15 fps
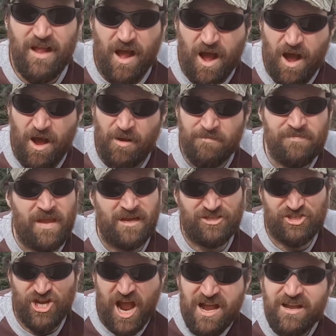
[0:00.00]
A
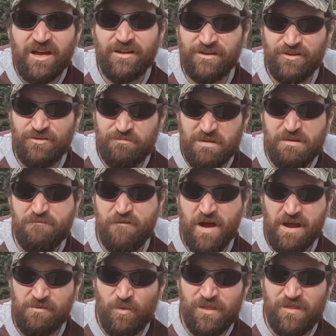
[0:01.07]
shotgun you'd be
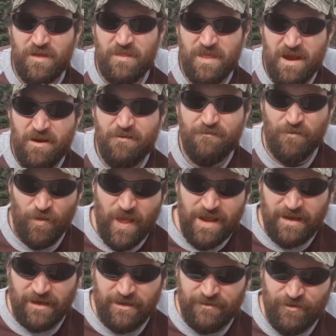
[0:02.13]
fine with in there for
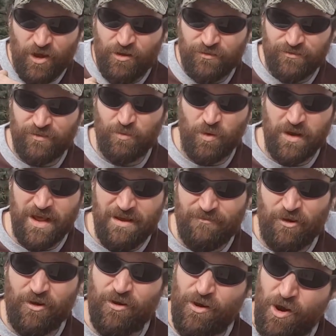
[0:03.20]
like an adult
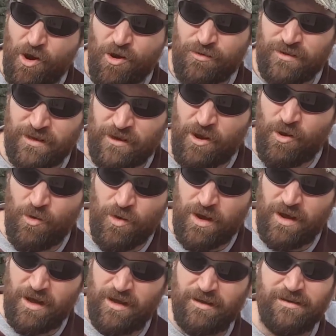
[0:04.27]
whatever, or you
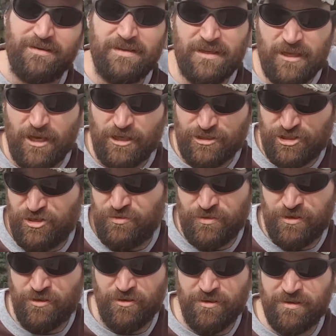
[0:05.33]
know, a
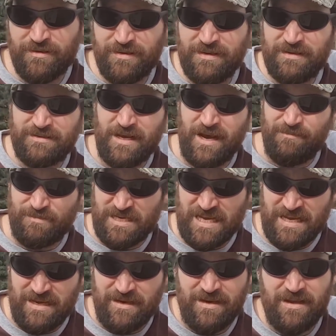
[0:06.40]
junior type
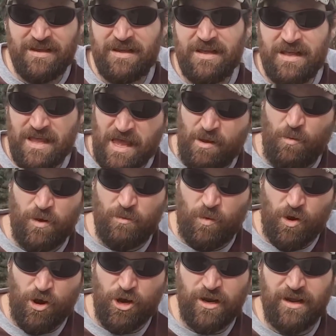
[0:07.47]
teen, it would
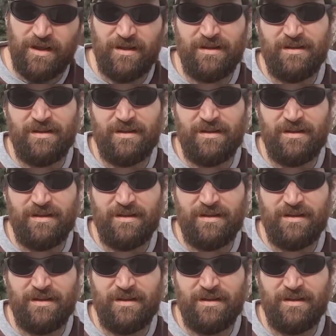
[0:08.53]
work.